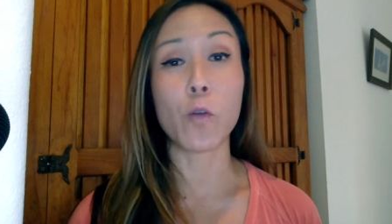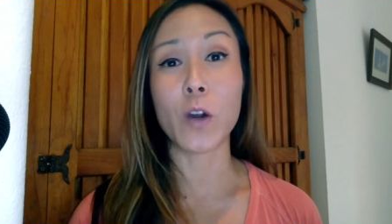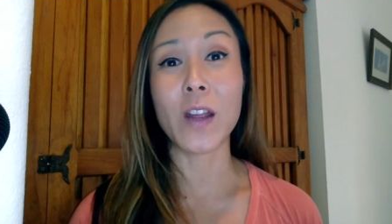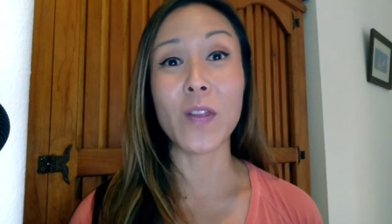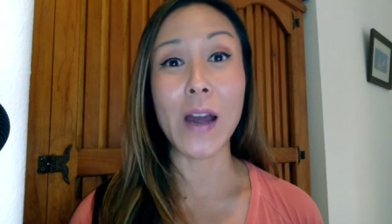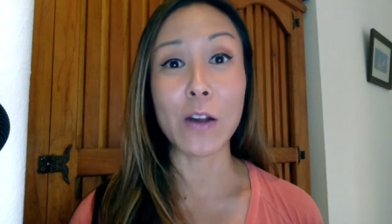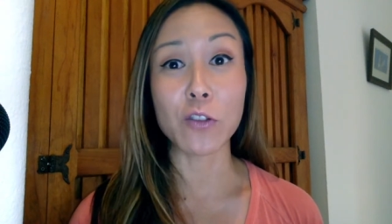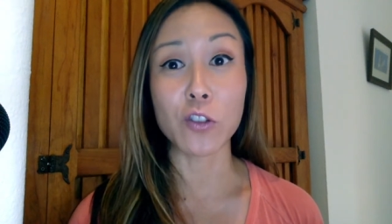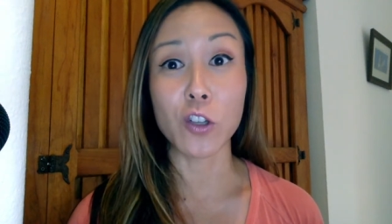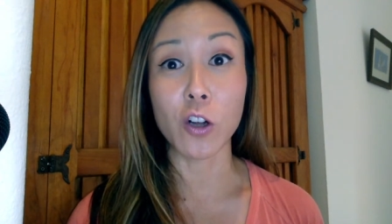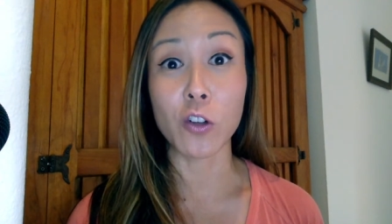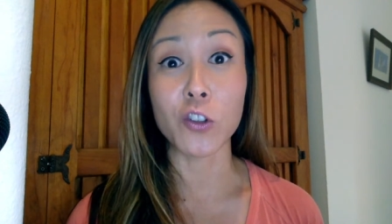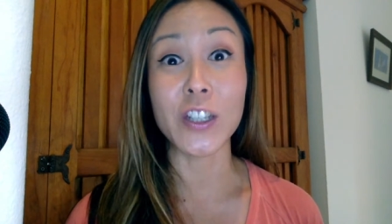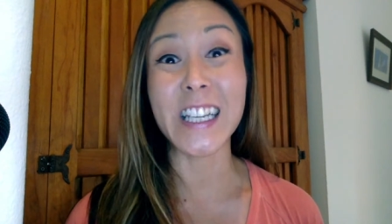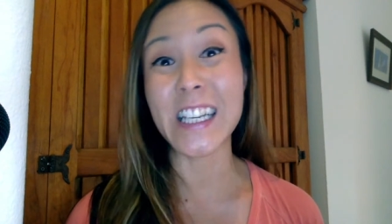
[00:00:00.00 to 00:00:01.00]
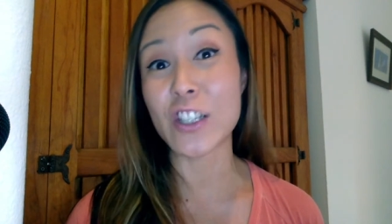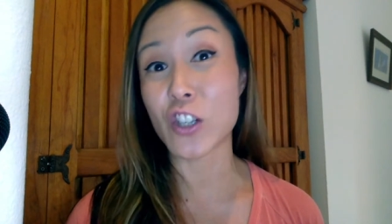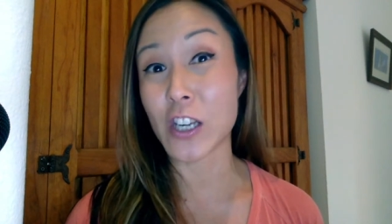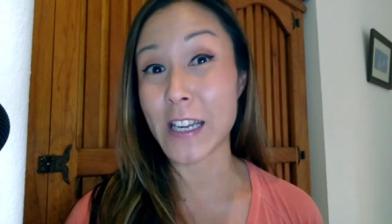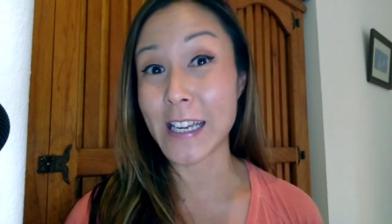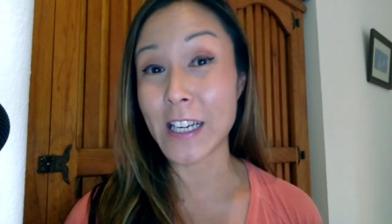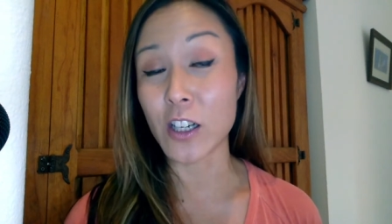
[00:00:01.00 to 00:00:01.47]
$40,000 each
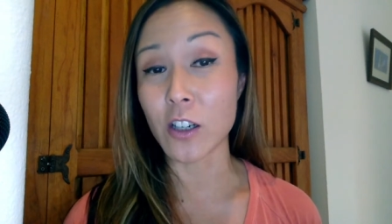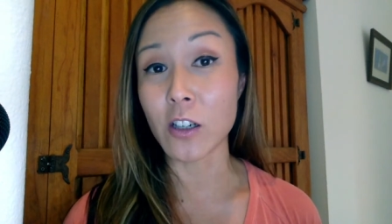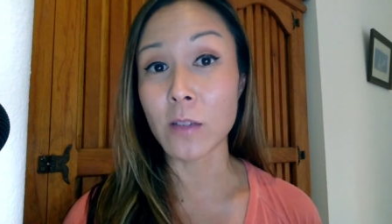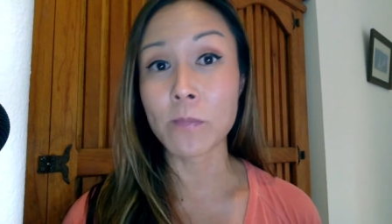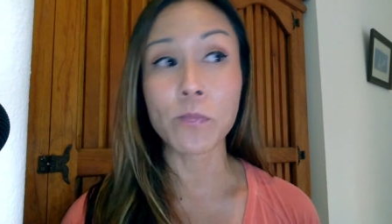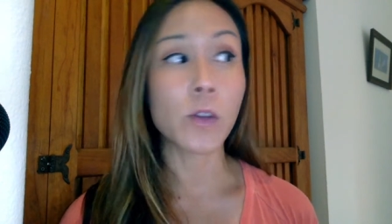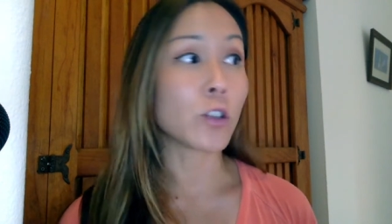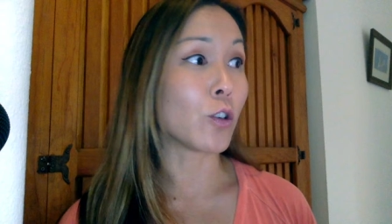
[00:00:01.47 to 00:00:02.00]
a year